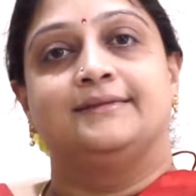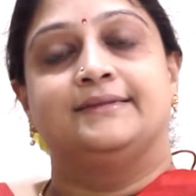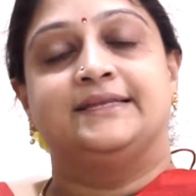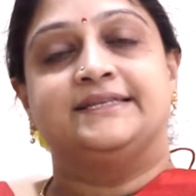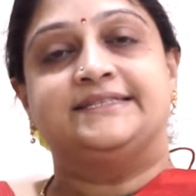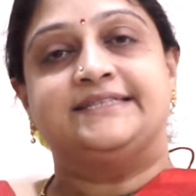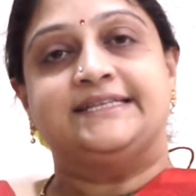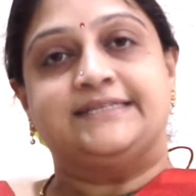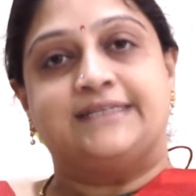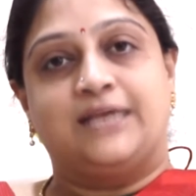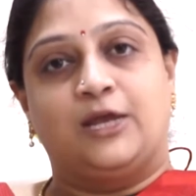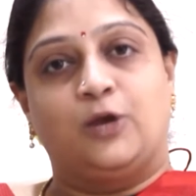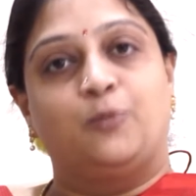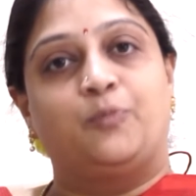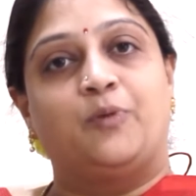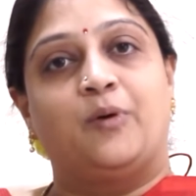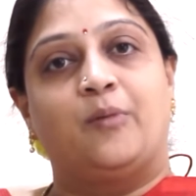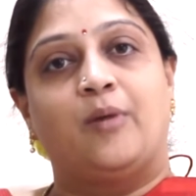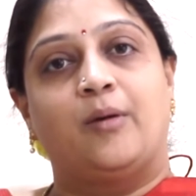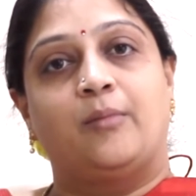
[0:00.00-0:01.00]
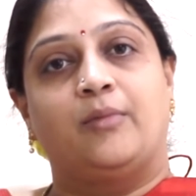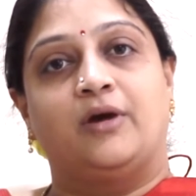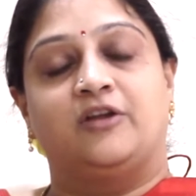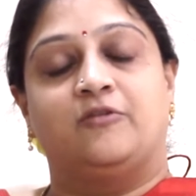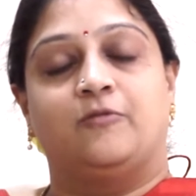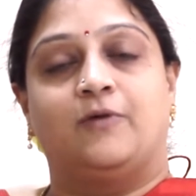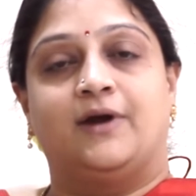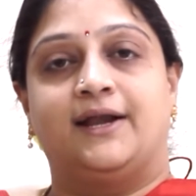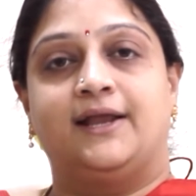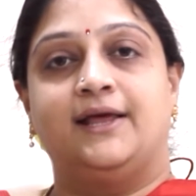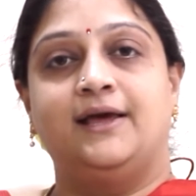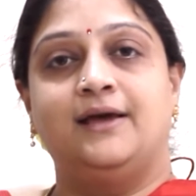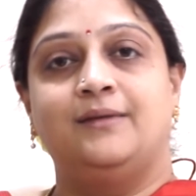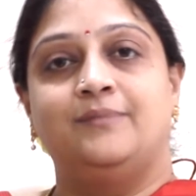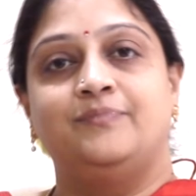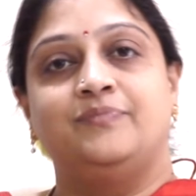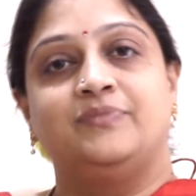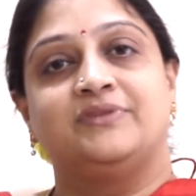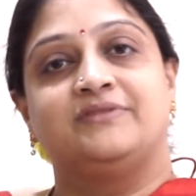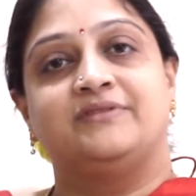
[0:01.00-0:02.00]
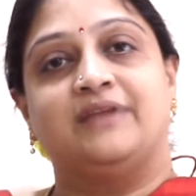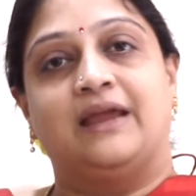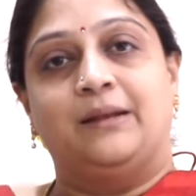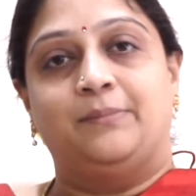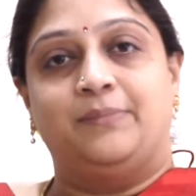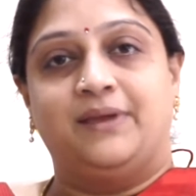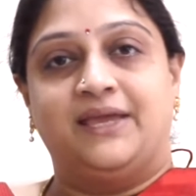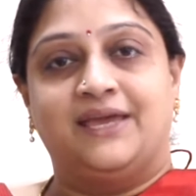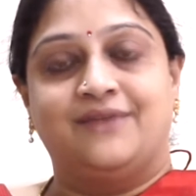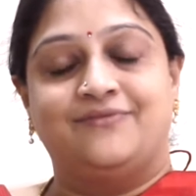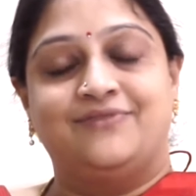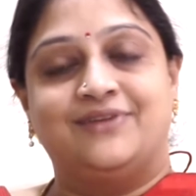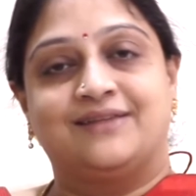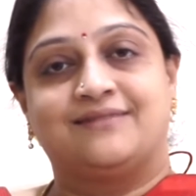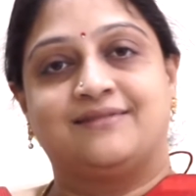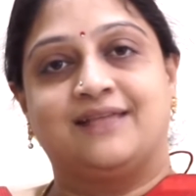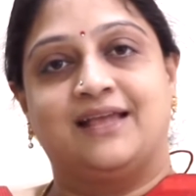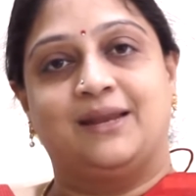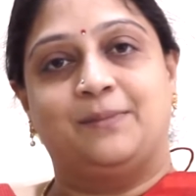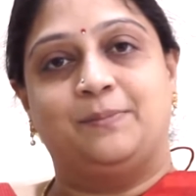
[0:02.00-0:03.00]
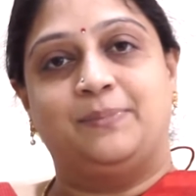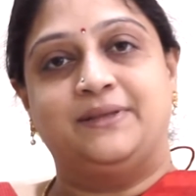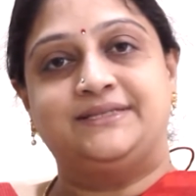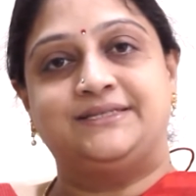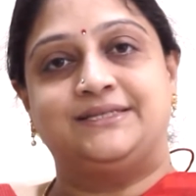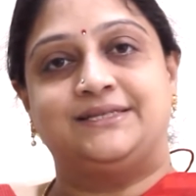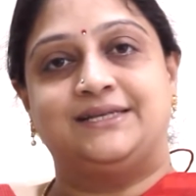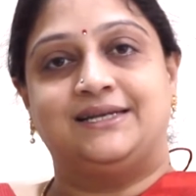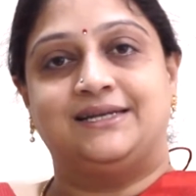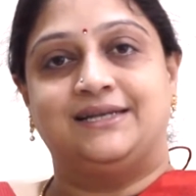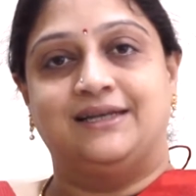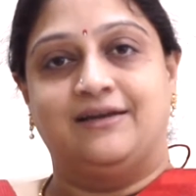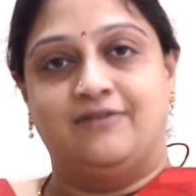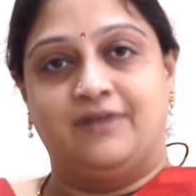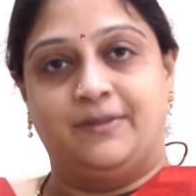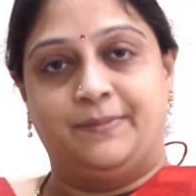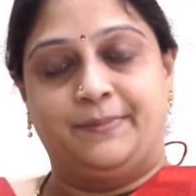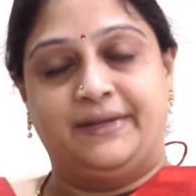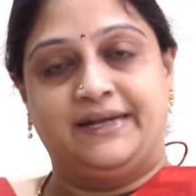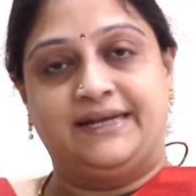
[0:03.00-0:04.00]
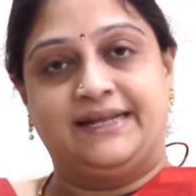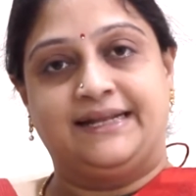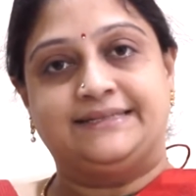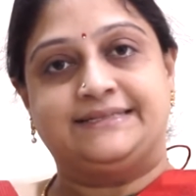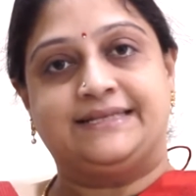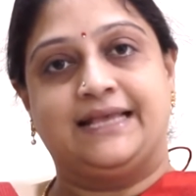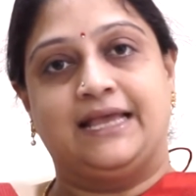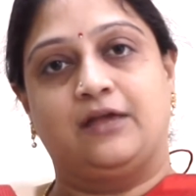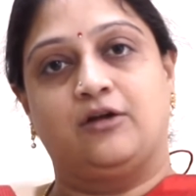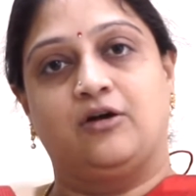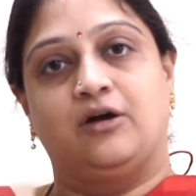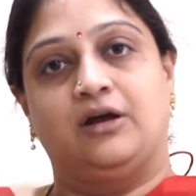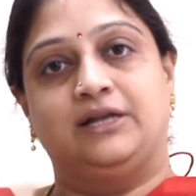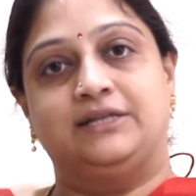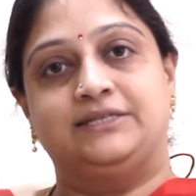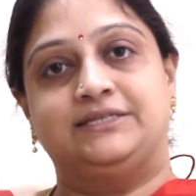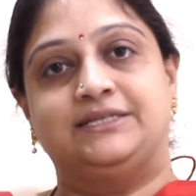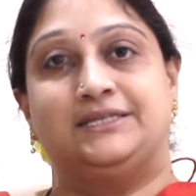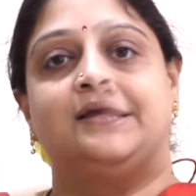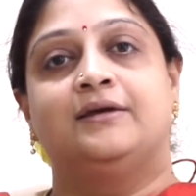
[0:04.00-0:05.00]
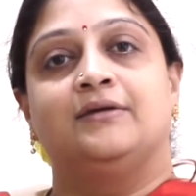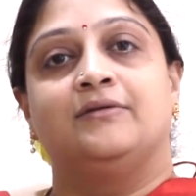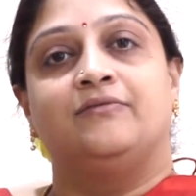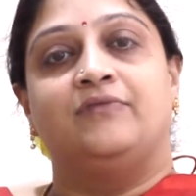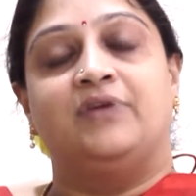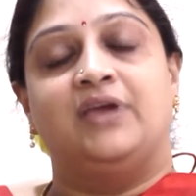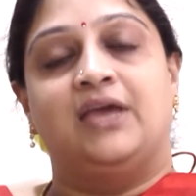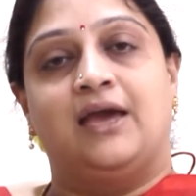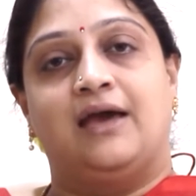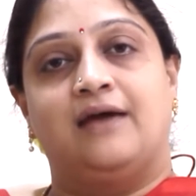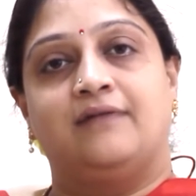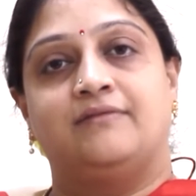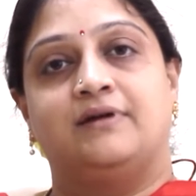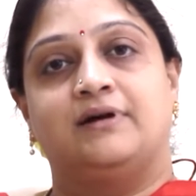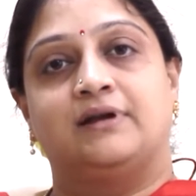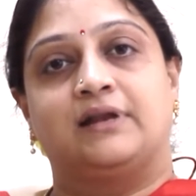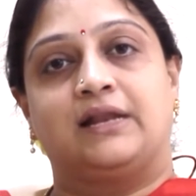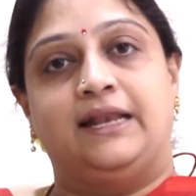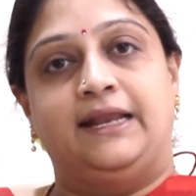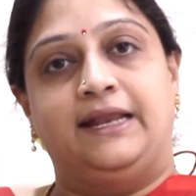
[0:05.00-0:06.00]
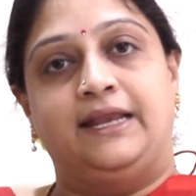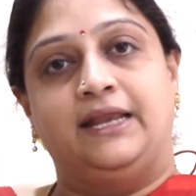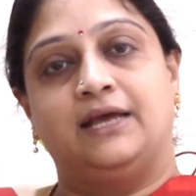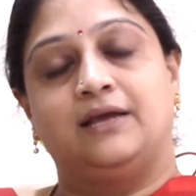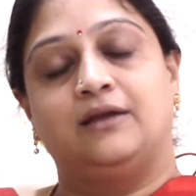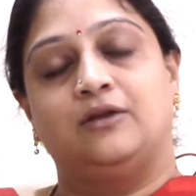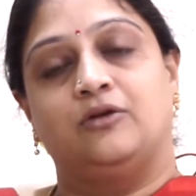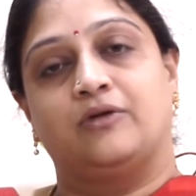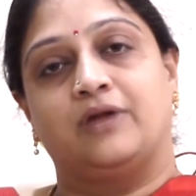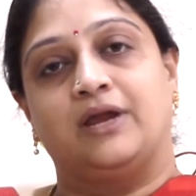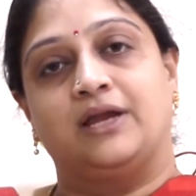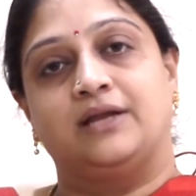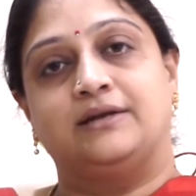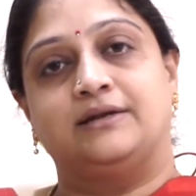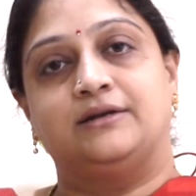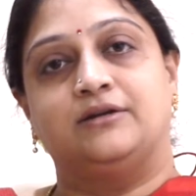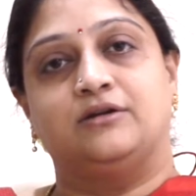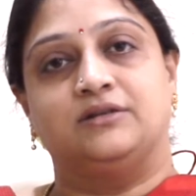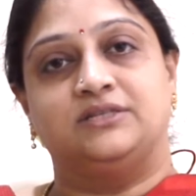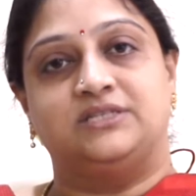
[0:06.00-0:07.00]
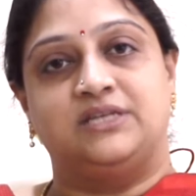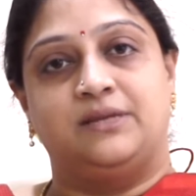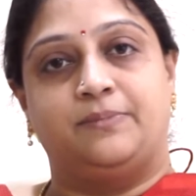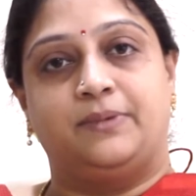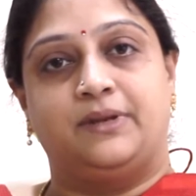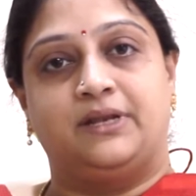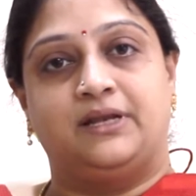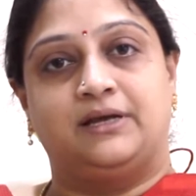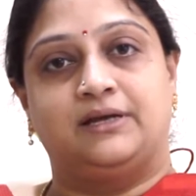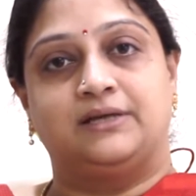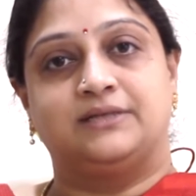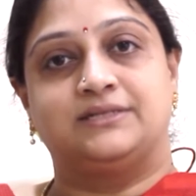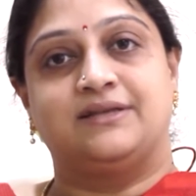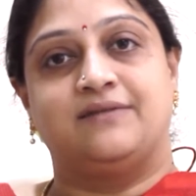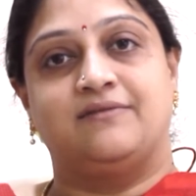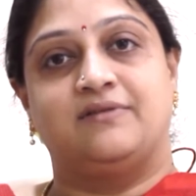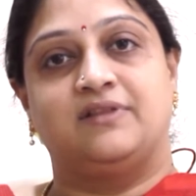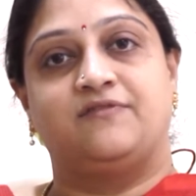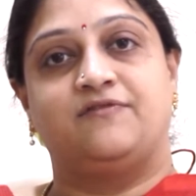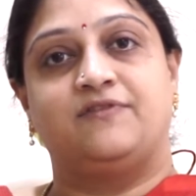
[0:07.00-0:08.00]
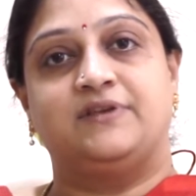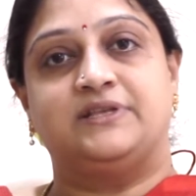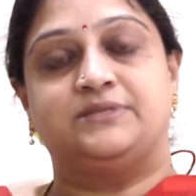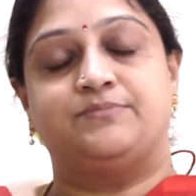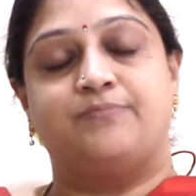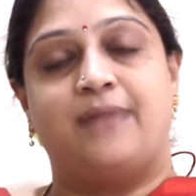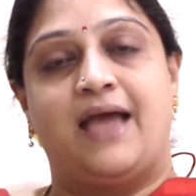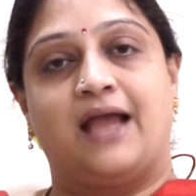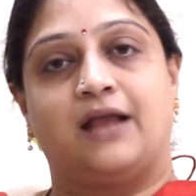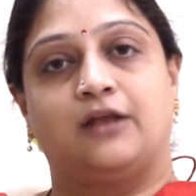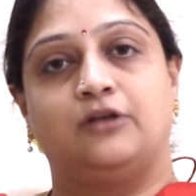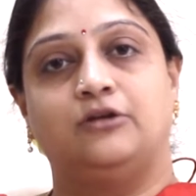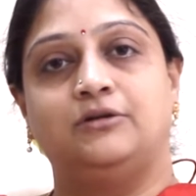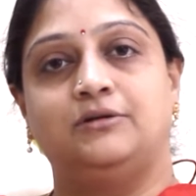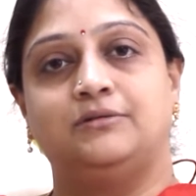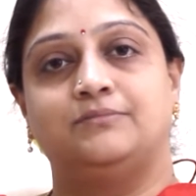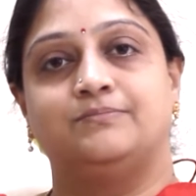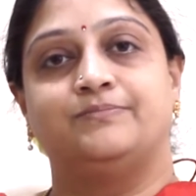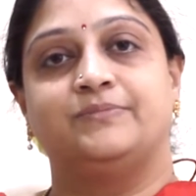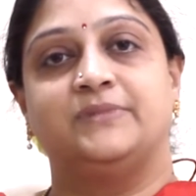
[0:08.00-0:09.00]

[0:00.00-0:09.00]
This is Anupama Maruvada, child behavior therapist and developmental psychologist. We have our clinic located on JP Nagar 7 Phase Bangalore.